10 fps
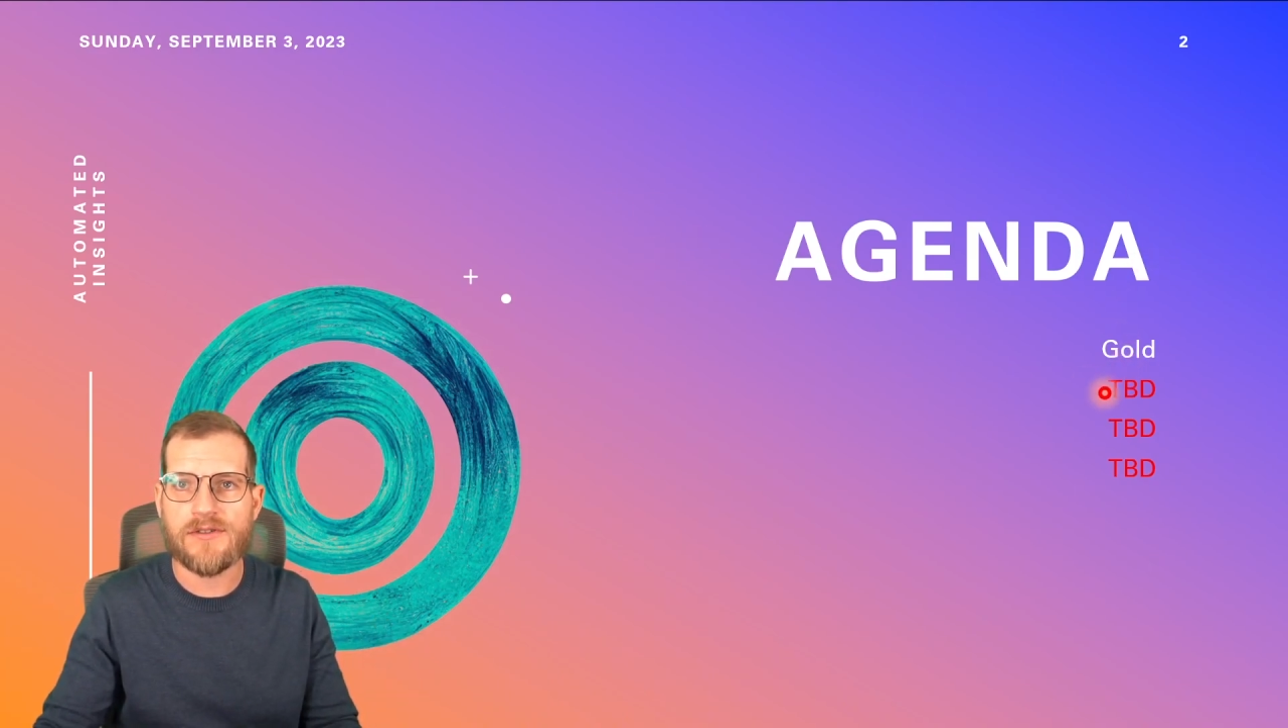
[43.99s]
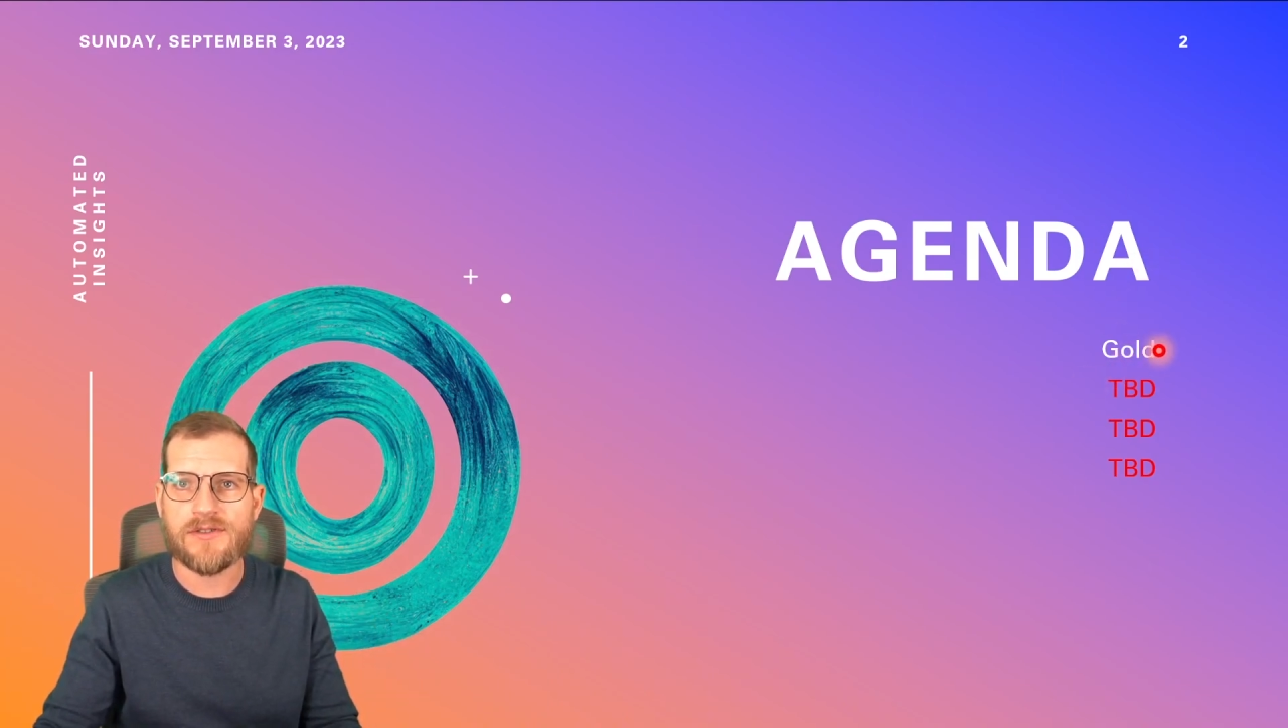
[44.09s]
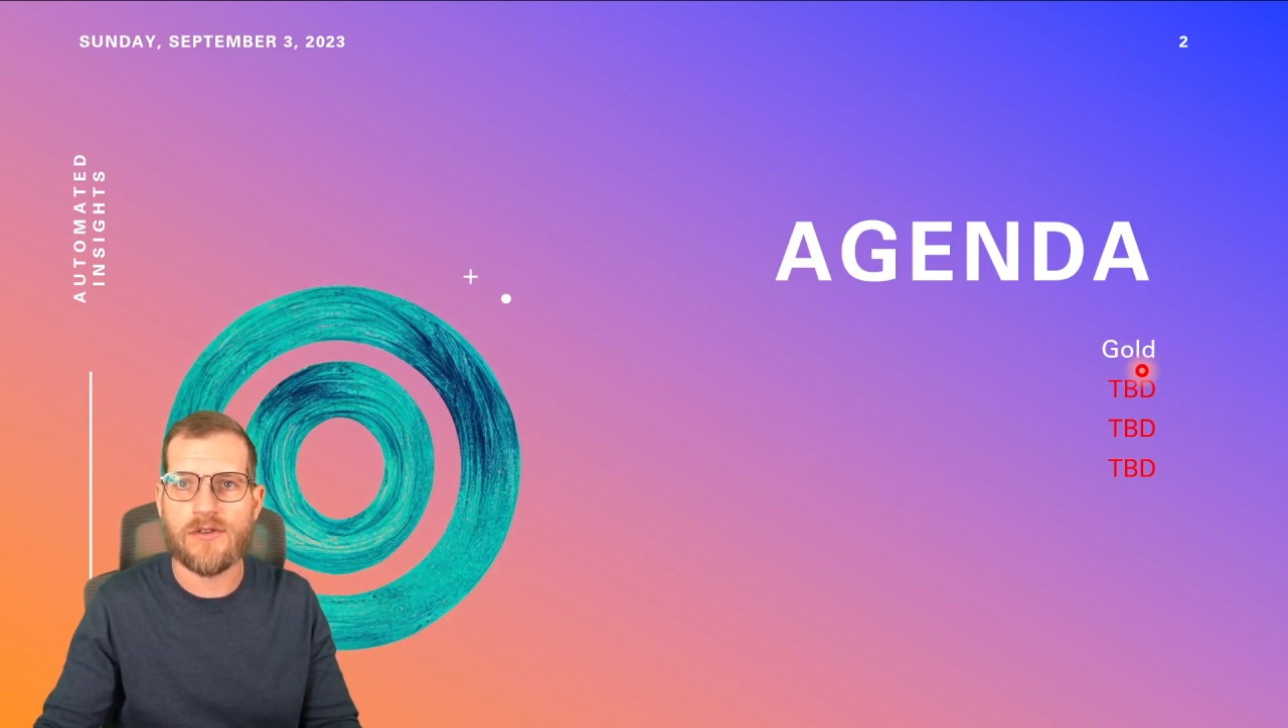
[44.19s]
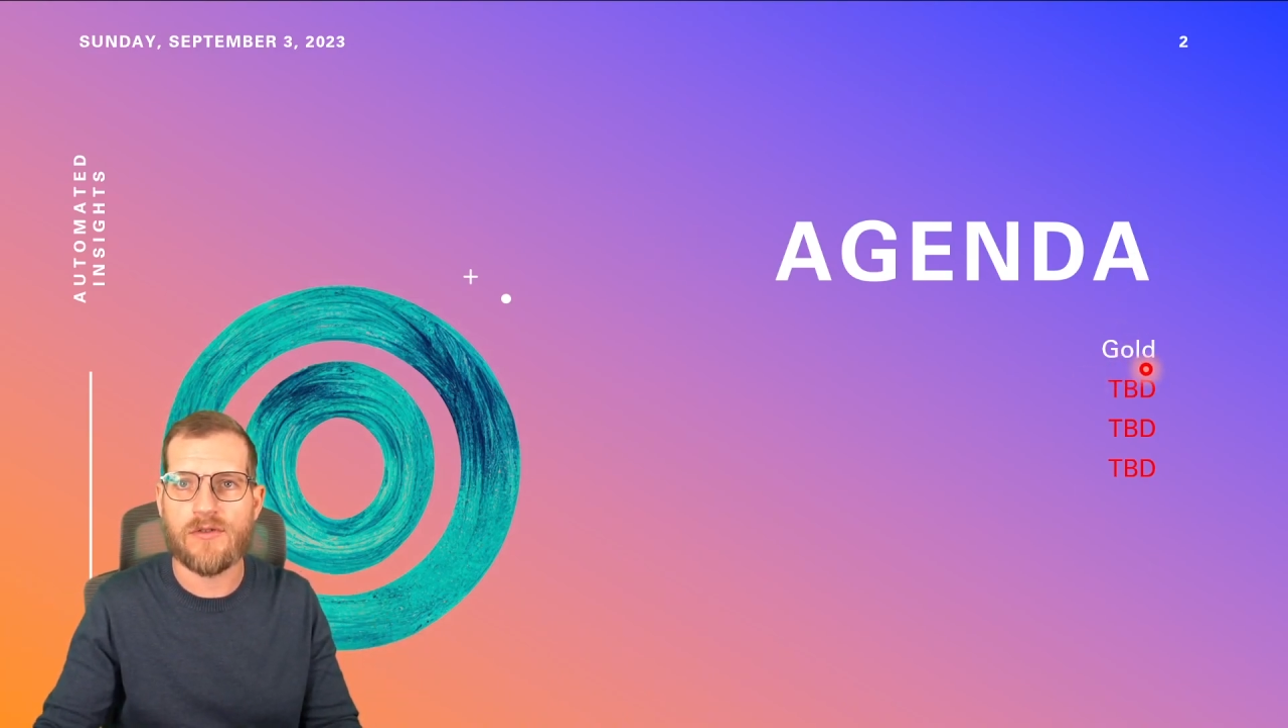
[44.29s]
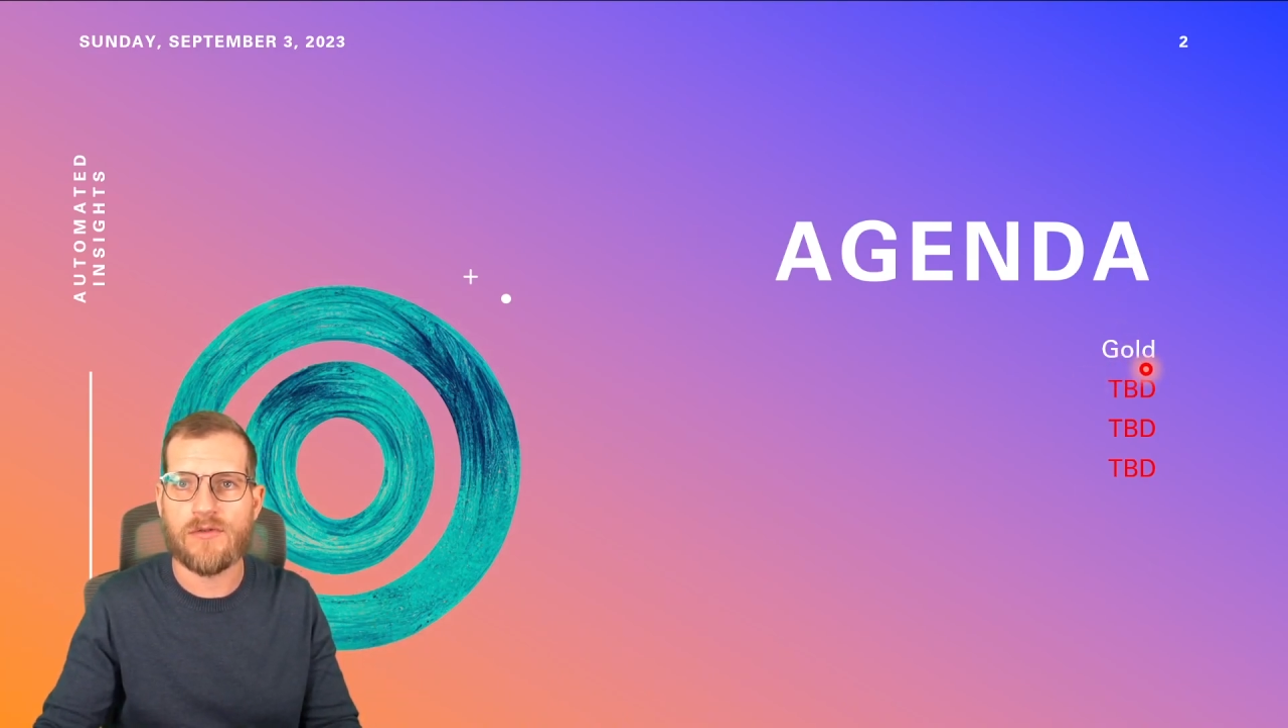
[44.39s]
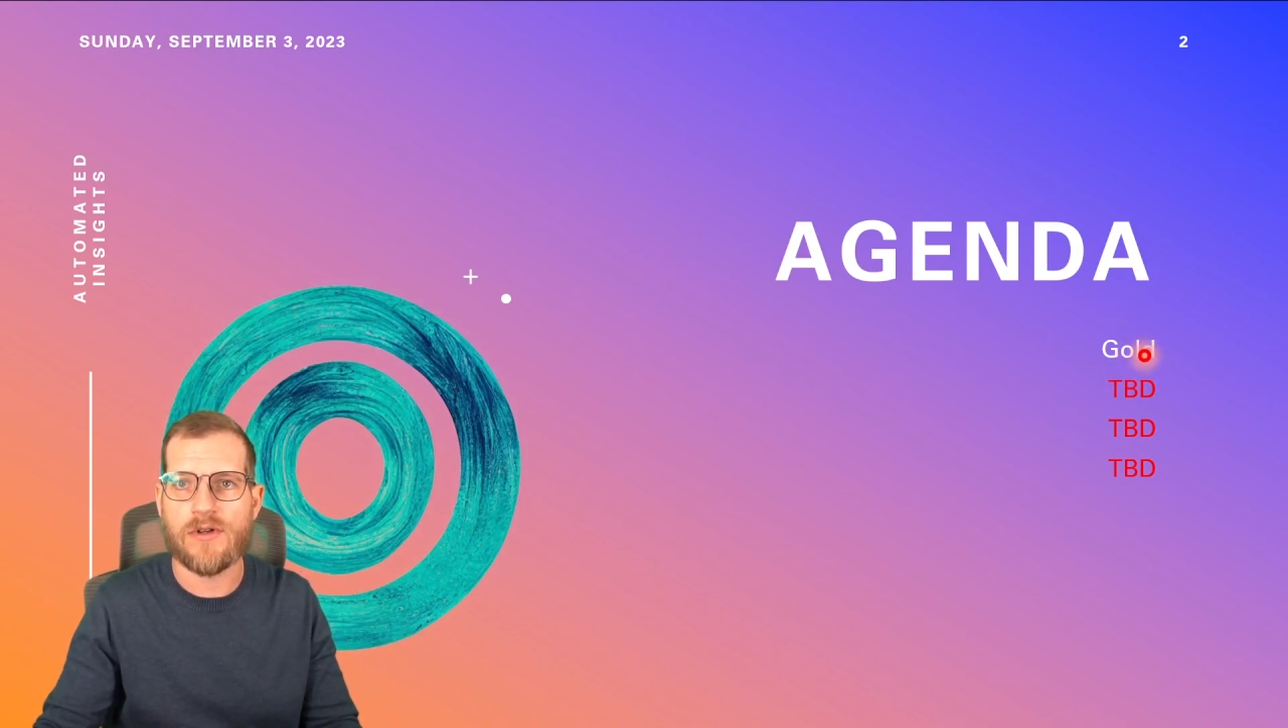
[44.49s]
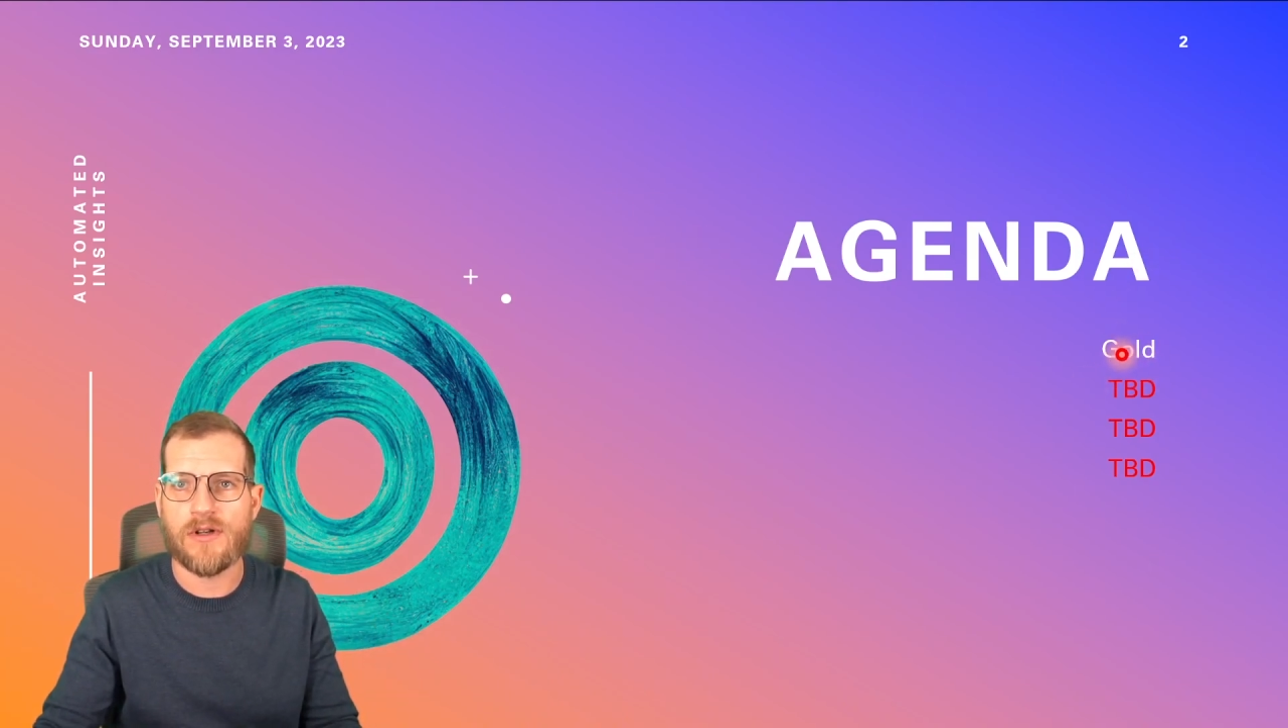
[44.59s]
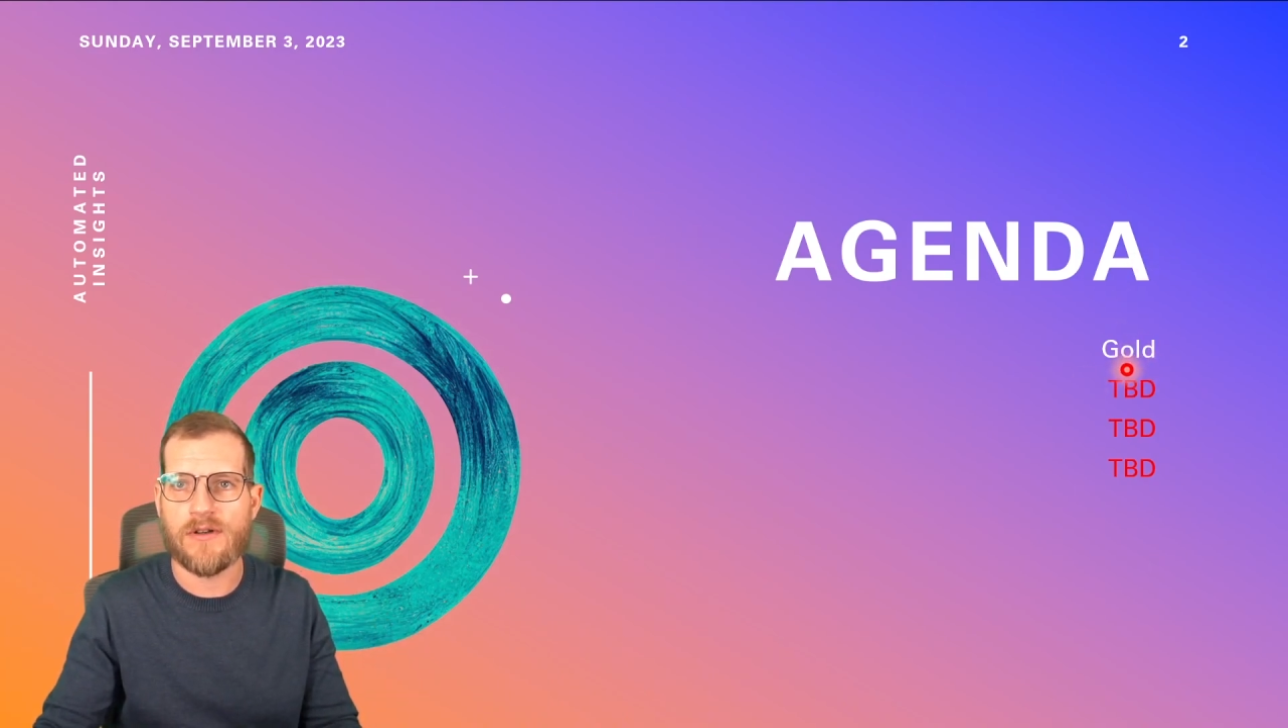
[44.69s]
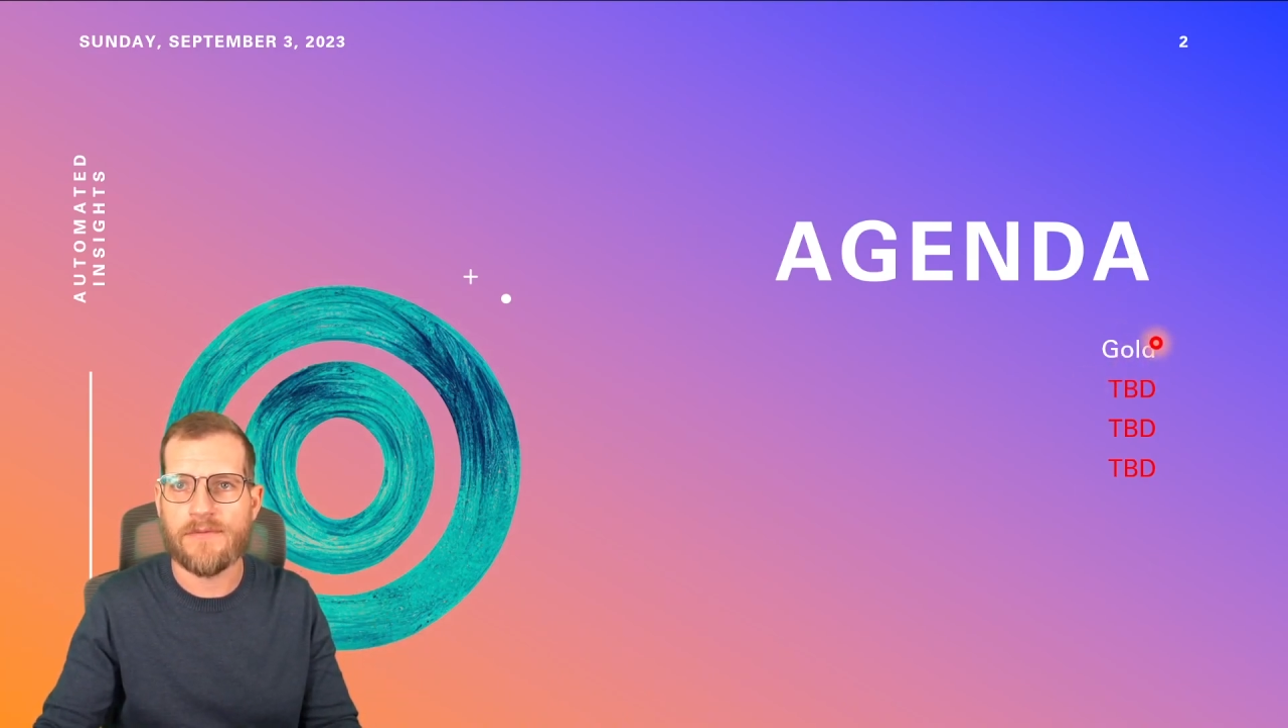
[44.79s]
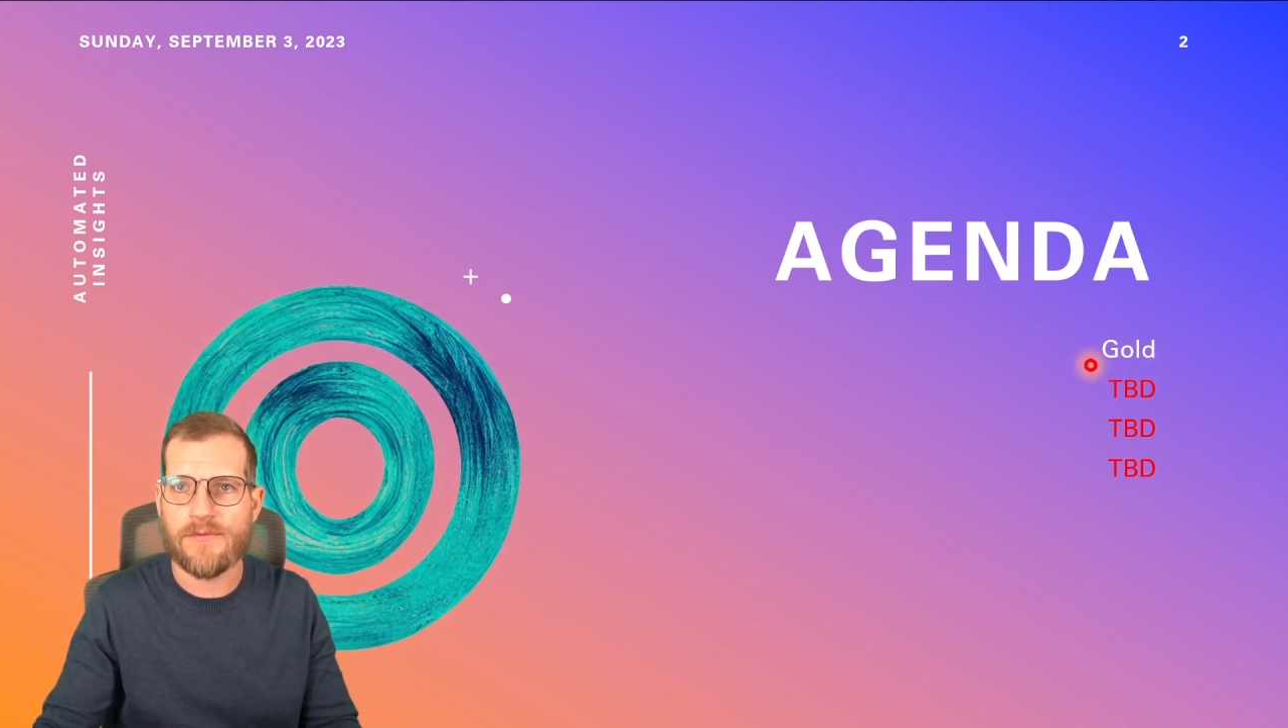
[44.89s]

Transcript: So